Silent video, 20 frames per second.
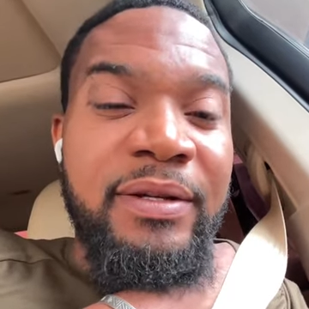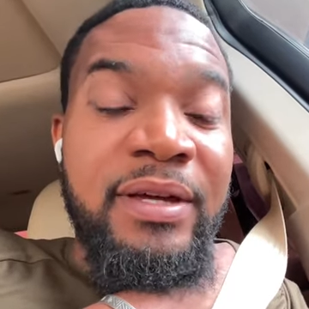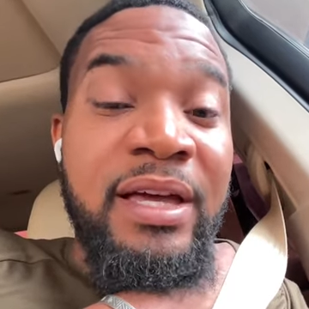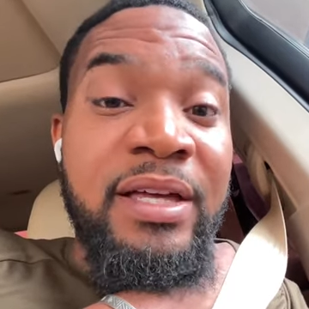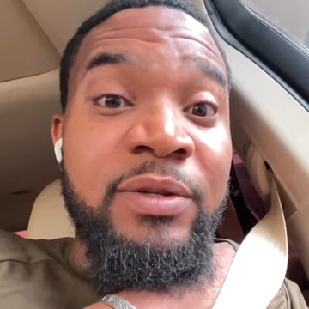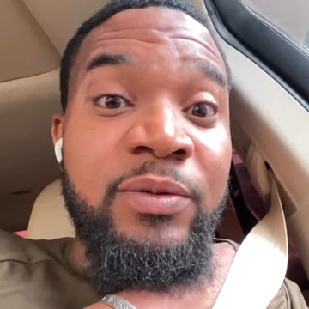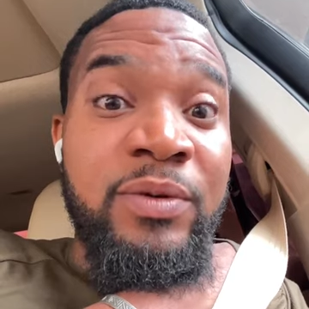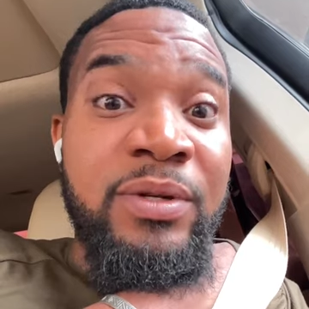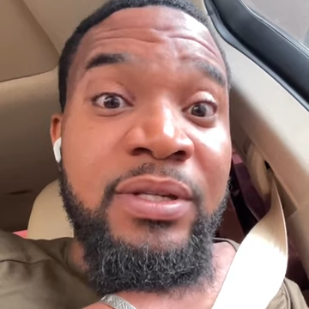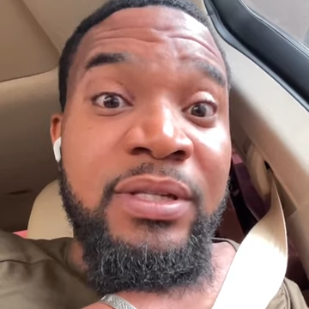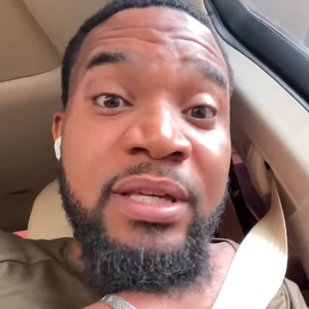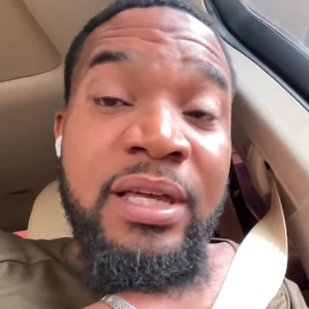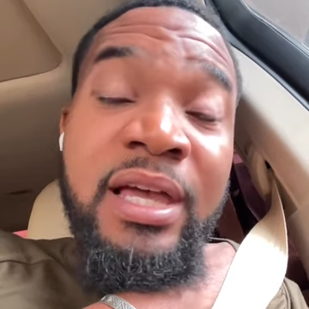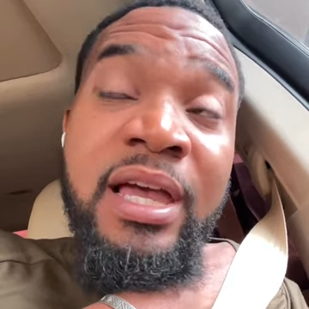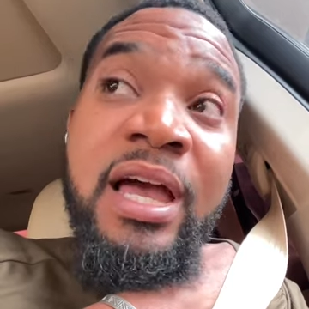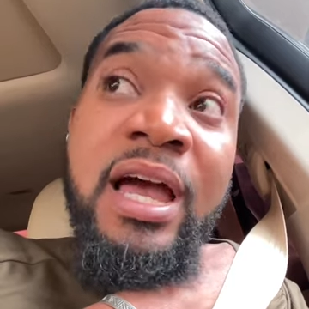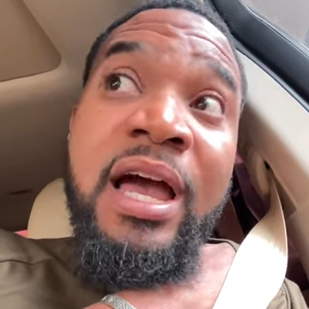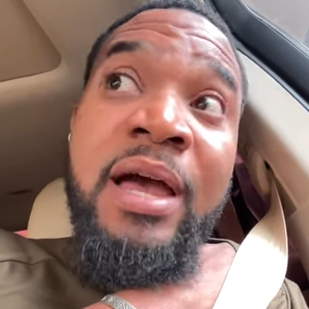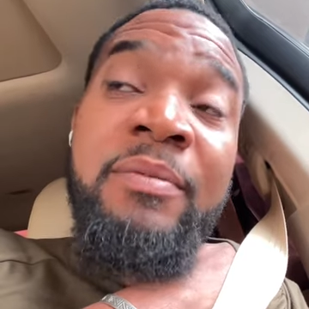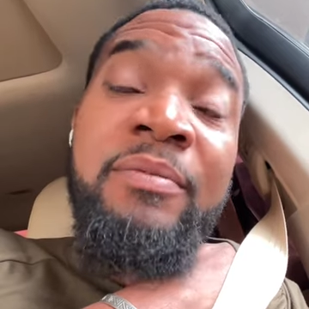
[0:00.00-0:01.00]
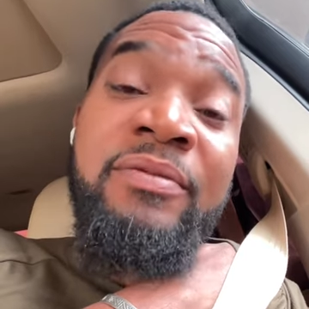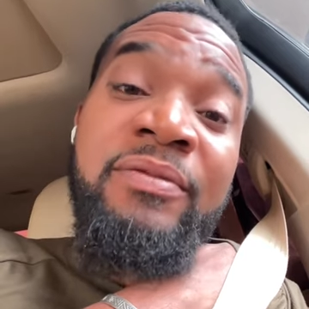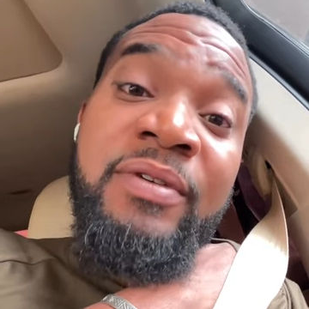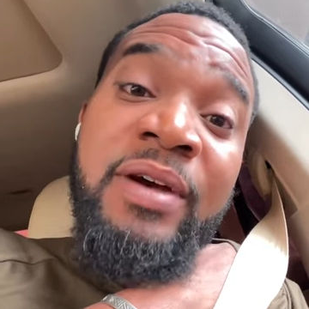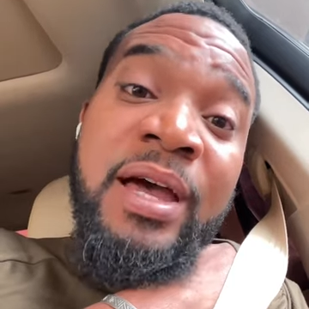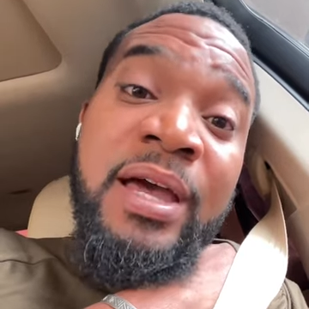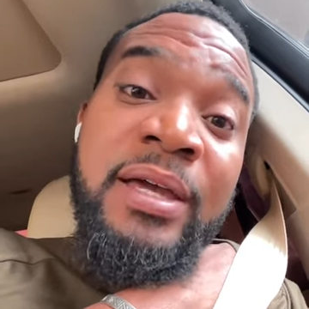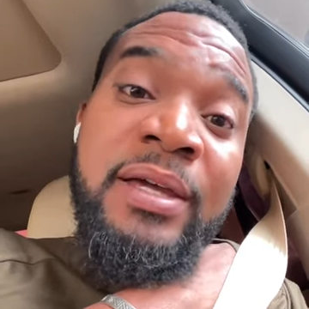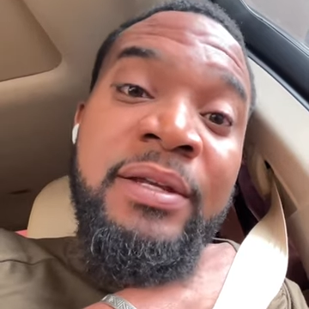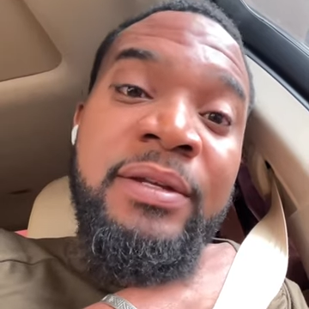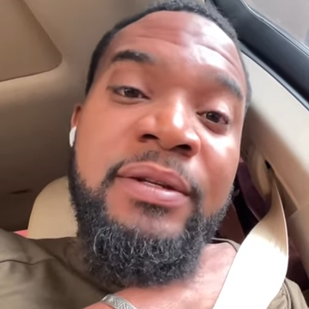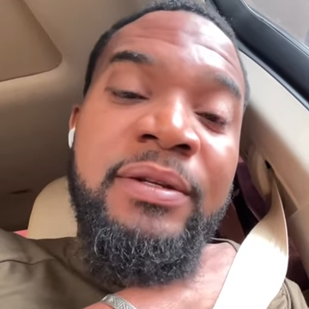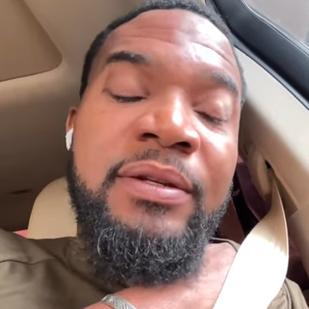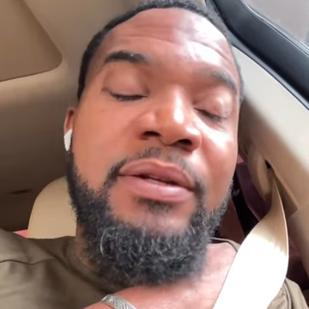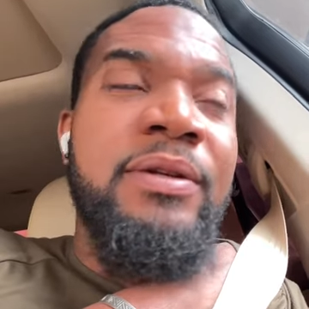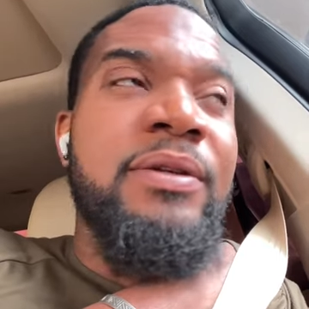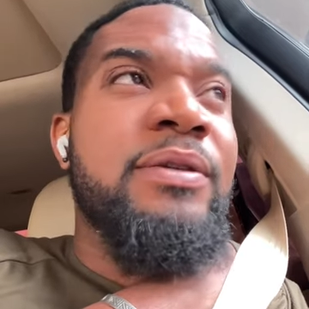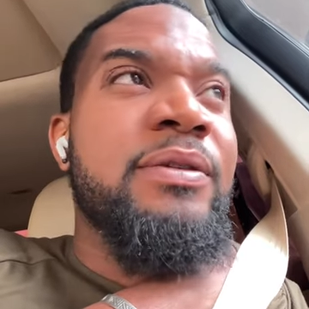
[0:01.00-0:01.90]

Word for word: as we say I'm fine.